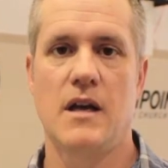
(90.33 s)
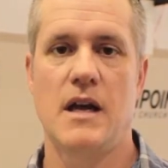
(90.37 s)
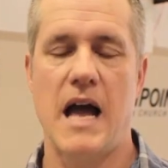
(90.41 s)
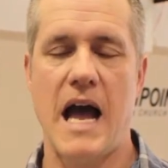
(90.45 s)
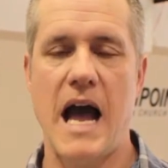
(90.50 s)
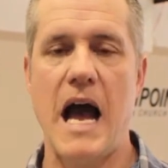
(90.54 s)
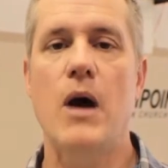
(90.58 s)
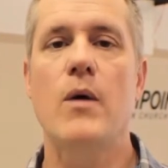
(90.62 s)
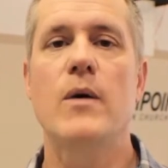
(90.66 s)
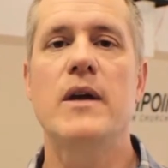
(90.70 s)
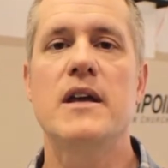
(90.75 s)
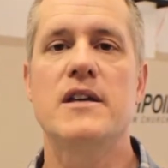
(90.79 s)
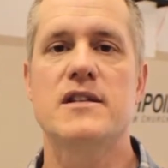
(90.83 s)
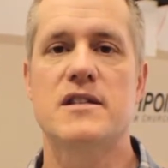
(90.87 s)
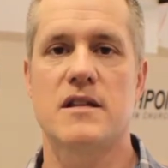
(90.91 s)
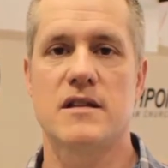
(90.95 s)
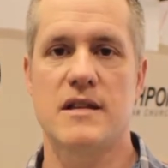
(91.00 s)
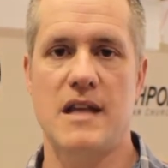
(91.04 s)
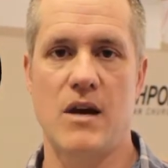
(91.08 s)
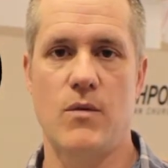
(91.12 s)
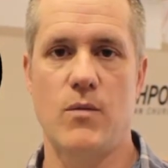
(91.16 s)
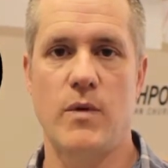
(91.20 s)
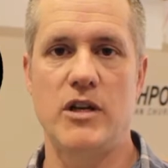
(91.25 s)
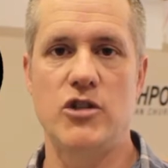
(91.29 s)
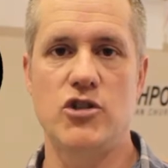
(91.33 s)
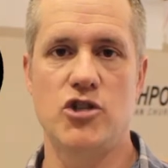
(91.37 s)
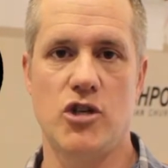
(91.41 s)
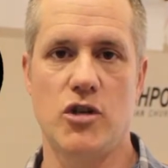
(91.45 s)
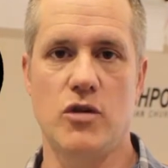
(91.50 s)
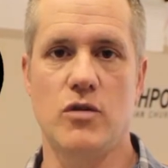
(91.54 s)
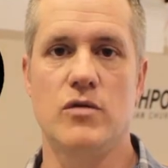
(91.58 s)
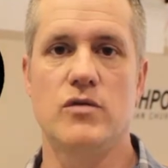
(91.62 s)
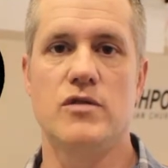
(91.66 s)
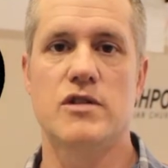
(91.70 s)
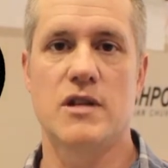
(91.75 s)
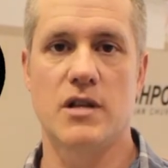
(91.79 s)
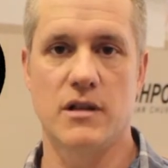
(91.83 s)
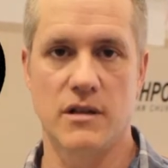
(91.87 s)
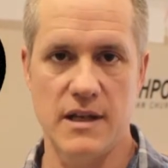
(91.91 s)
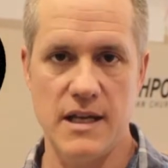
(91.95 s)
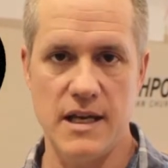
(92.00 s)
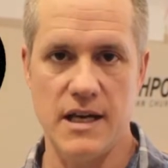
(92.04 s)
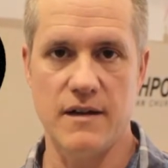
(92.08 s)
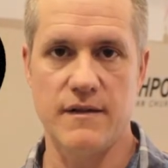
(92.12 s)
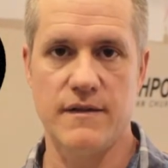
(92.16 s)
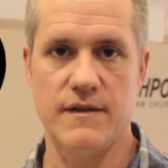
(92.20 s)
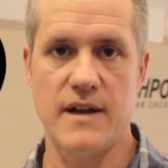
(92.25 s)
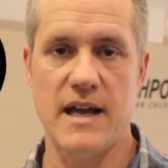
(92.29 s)
How is it that we choose to
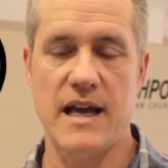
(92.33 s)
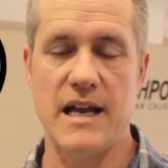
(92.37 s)
live?